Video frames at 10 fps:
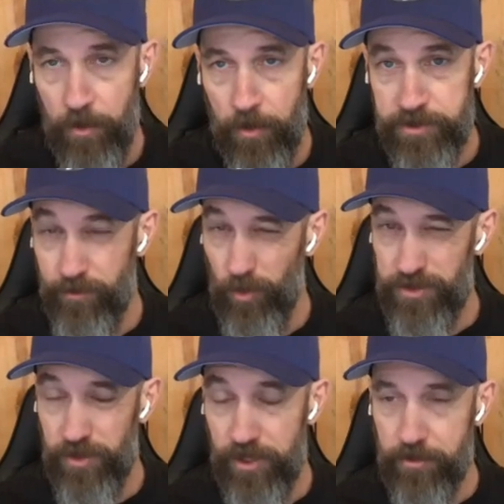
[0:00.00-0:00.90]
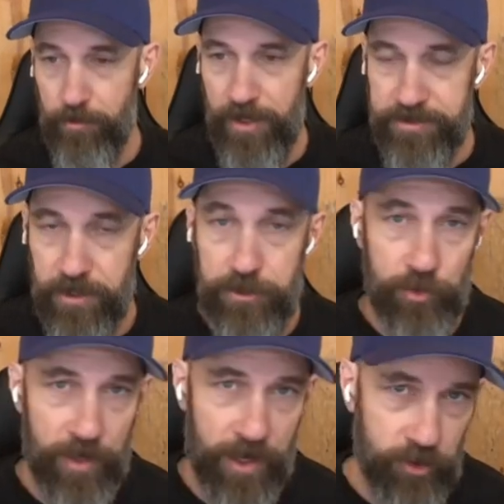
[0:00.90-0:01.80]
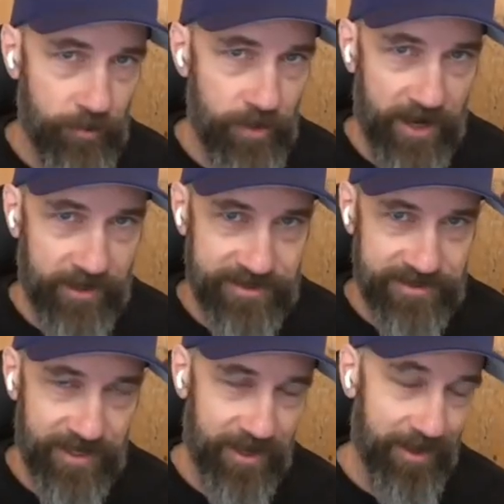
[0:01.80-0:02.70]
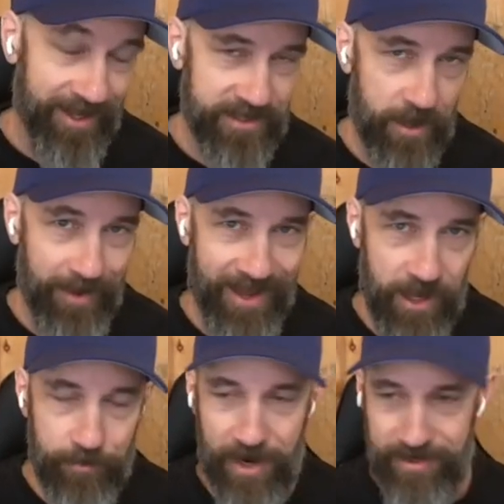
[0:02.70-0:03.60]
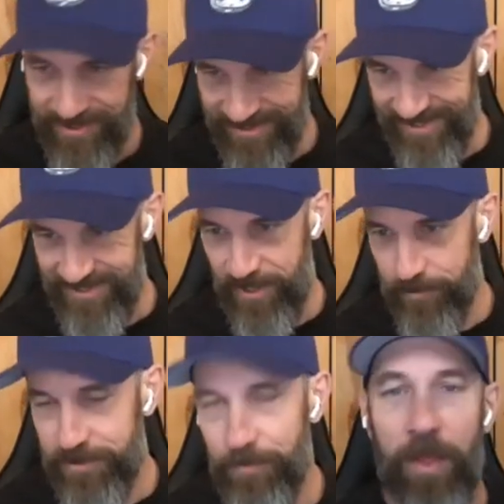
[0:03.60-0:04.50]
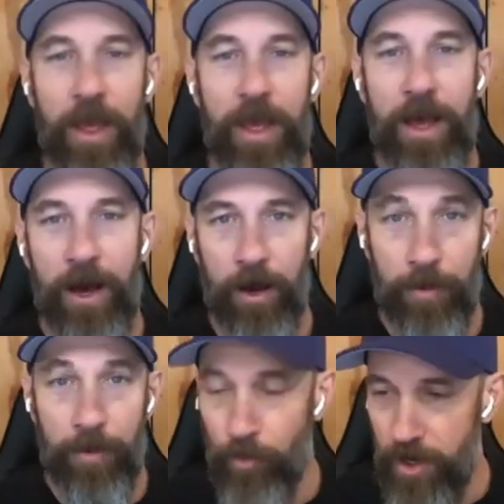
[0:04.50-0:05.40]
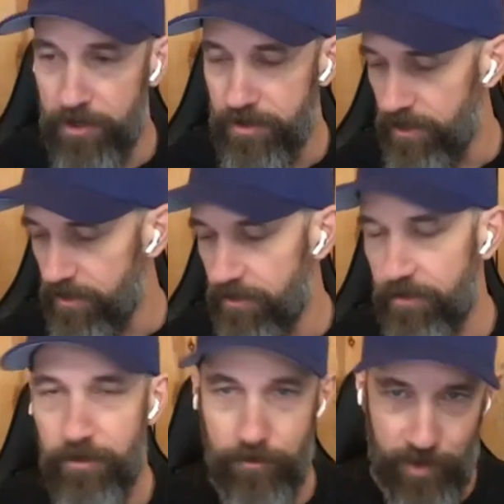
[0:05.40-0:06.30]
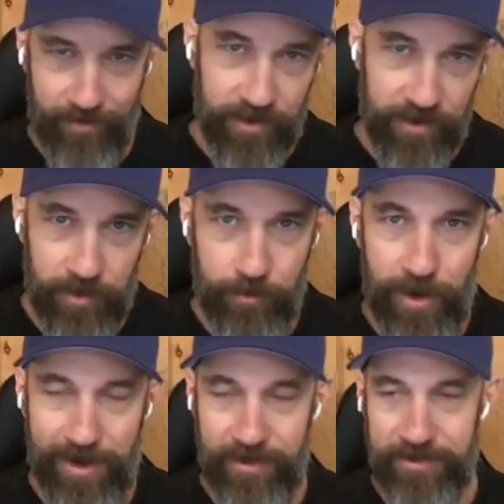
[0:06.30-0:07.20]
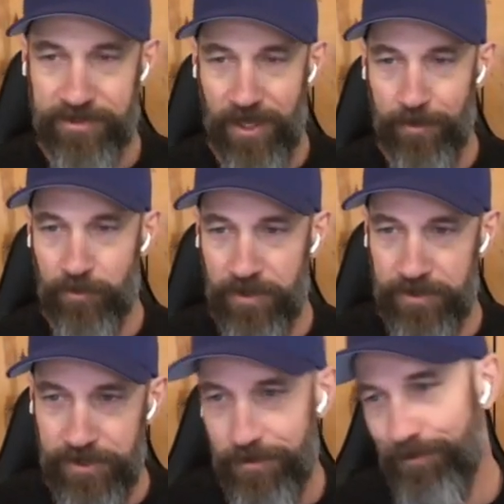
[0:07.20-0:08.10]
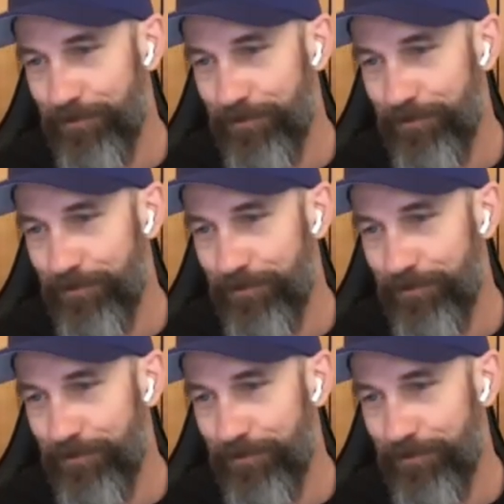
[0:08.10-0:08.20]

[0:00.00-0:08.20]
whichever ones you like the best. Do not do a practice exam. I hate practice exams. Ironically, we have unlimited practice exams with Ninja,